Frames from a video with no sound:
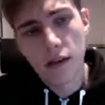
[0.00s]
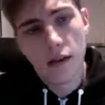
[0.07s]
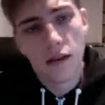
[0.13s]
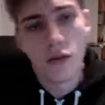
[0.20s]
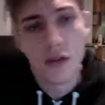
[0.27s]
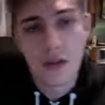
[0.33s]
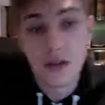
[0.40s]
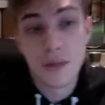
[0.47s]

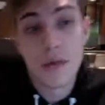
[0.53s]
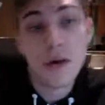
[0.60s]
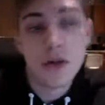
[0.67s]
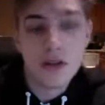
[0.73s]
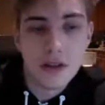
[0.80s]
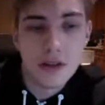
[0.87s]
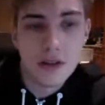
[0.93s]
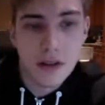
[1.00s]
or the
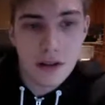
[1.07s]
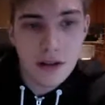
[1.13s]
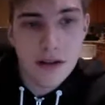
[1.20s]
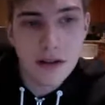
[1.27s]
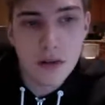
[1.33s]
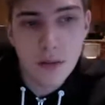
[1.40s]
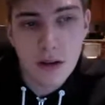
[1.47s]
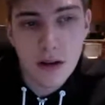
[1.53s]
supposed leaked
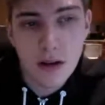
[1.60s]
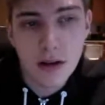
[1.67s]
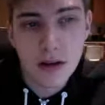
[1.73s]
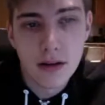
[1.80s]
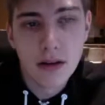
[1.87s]
away kit.